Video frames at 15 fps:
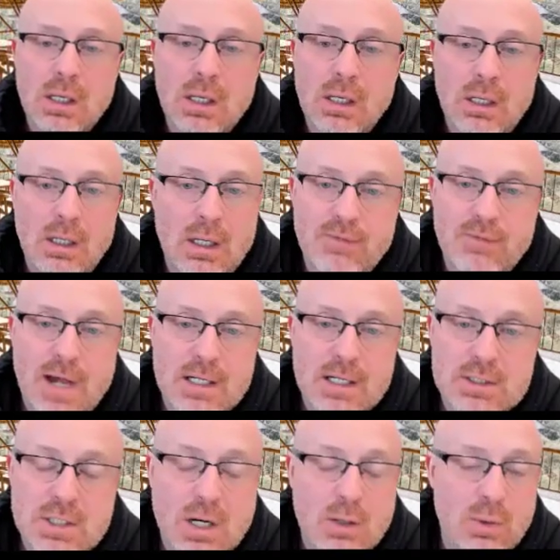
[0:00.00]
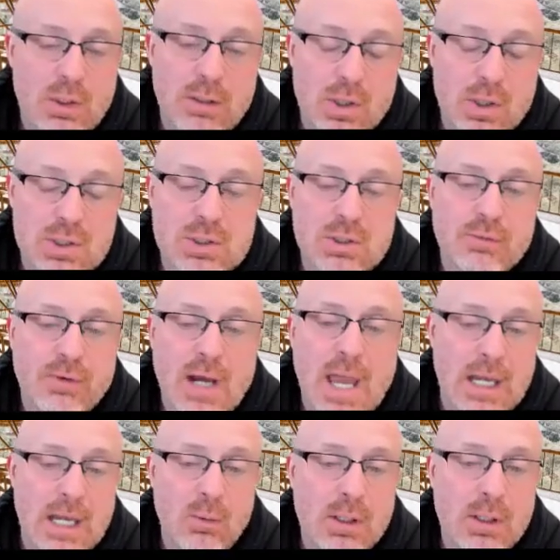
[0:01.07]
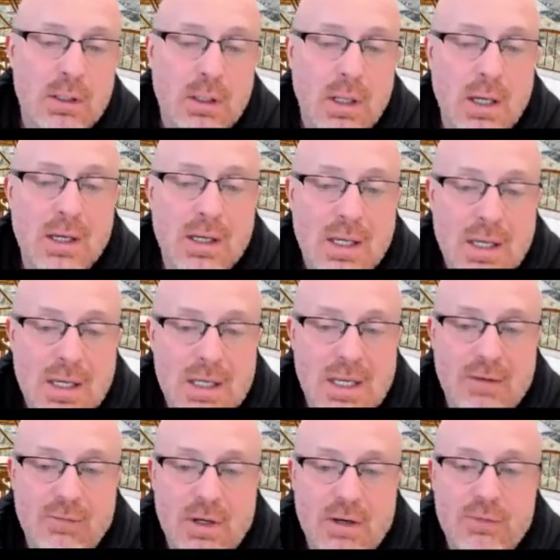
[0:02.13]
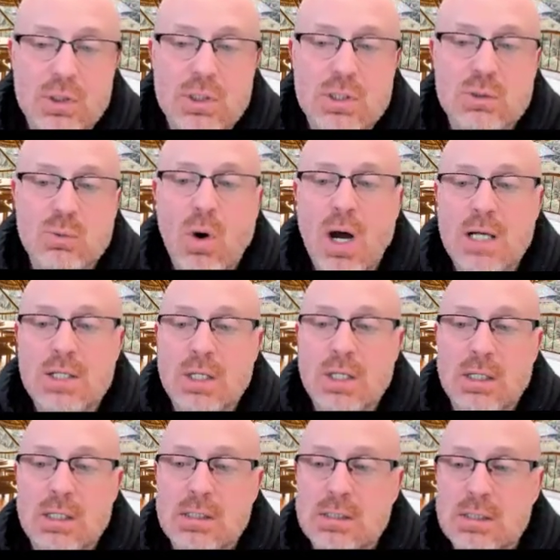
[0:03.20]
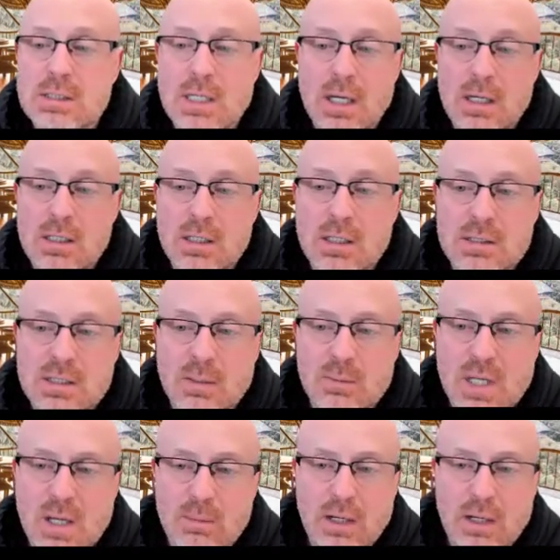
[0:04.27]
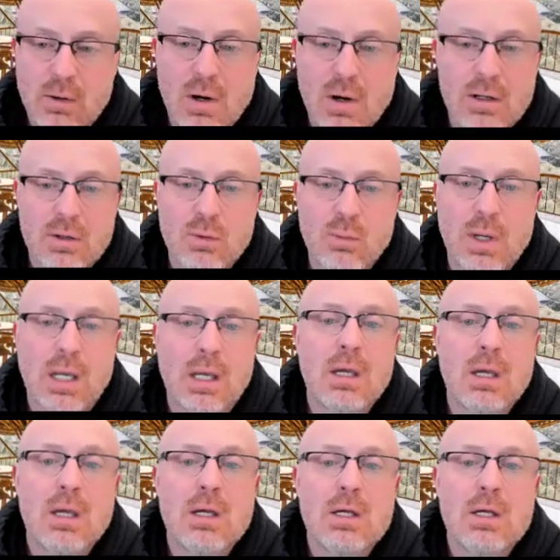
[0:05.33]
In fact, it's not really personal for anyone, even if you're just watching this sometime later on in the week.